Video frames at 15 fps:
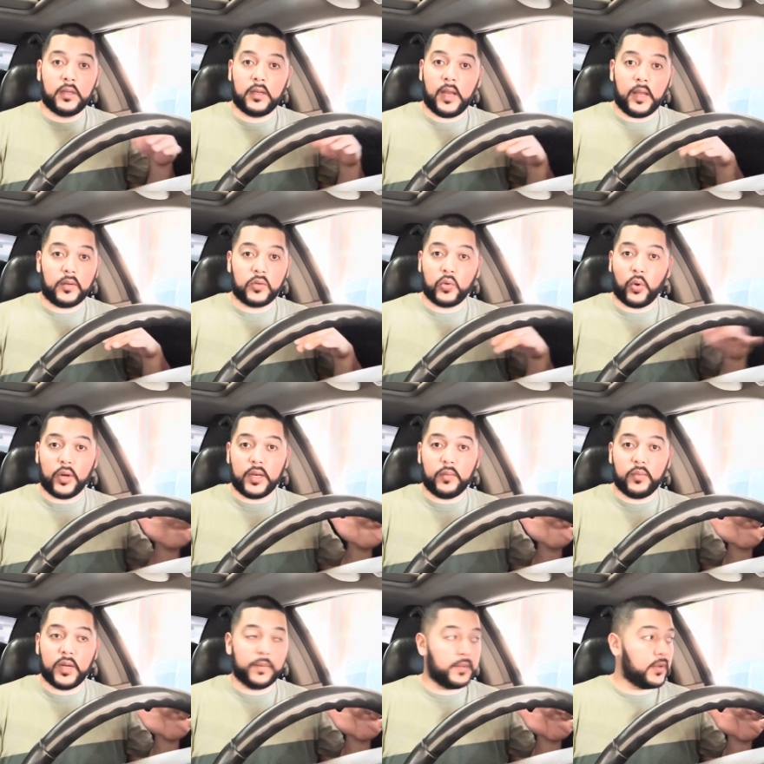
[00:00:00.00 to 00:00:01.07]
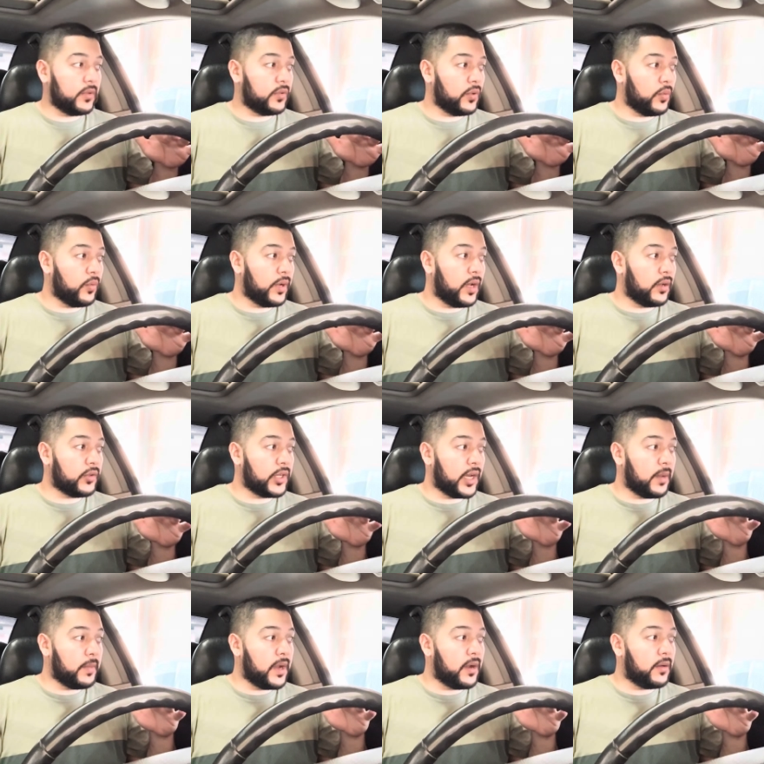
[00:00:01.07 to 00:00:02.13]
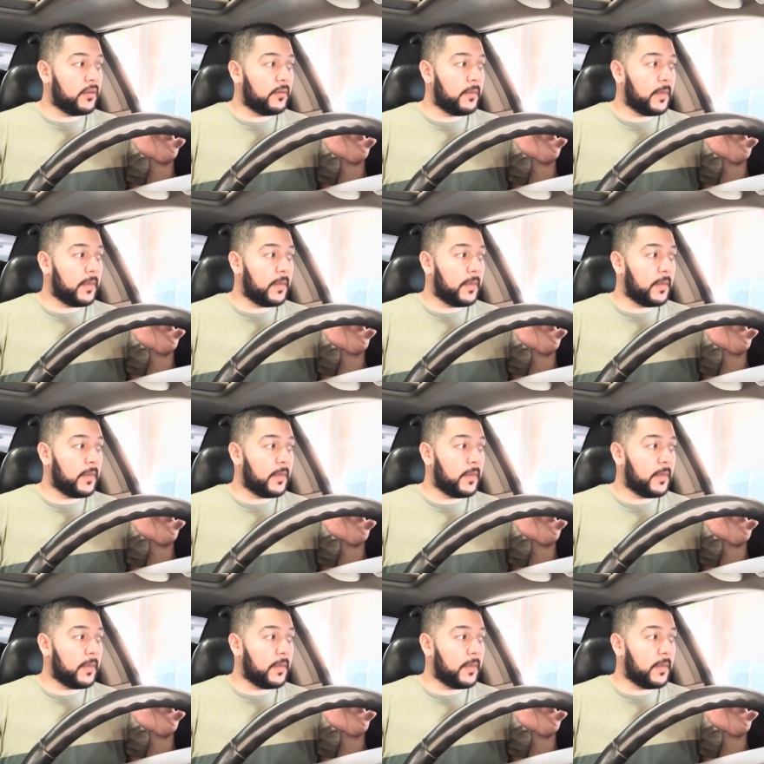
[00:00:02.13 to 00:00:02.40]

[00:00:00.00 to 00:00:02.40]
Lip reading: like totally ripped. So when I'll check them out,